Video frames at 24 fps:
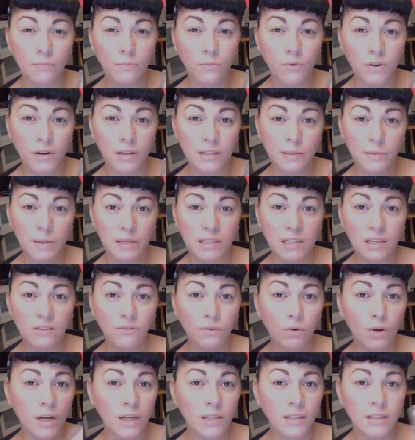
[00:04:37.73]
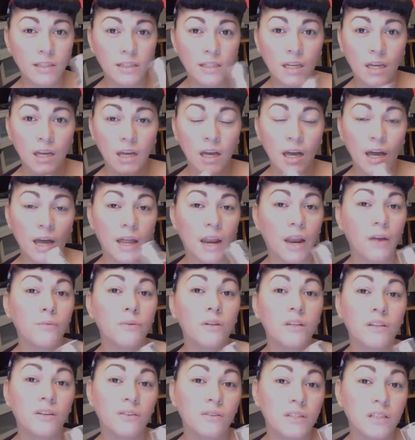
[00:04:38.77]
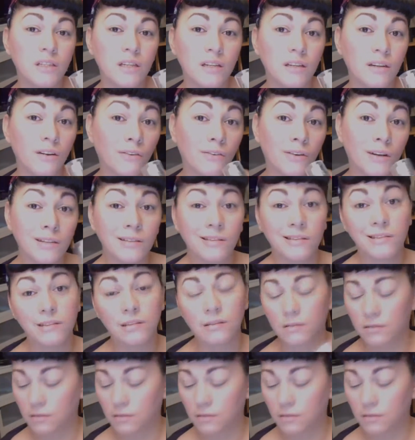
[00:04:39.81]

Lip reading: more expensive ones, and I really don't see a difference.